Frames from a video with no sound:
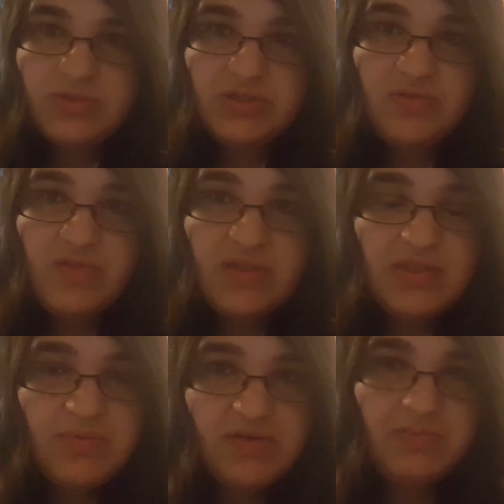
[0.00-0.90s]
Do you think
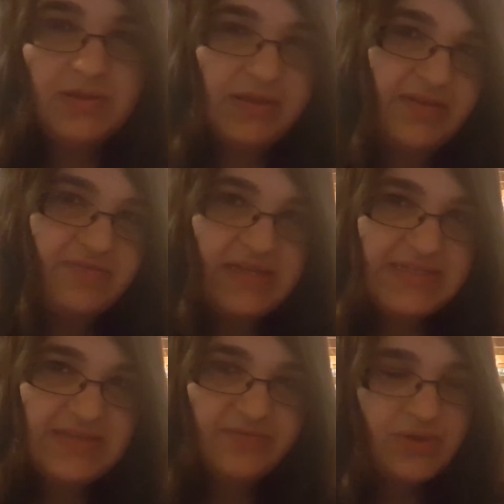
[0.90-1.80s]
they would have believed
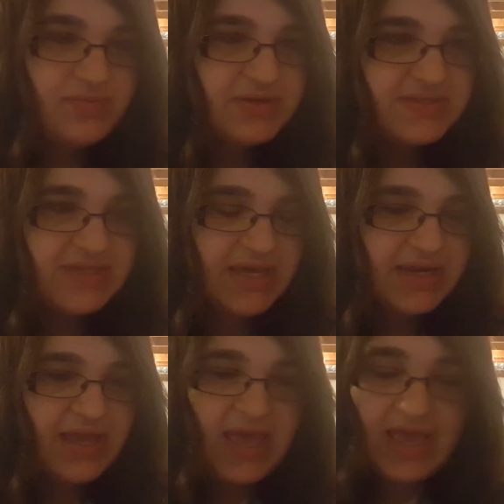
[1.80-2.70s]
us if we would have said,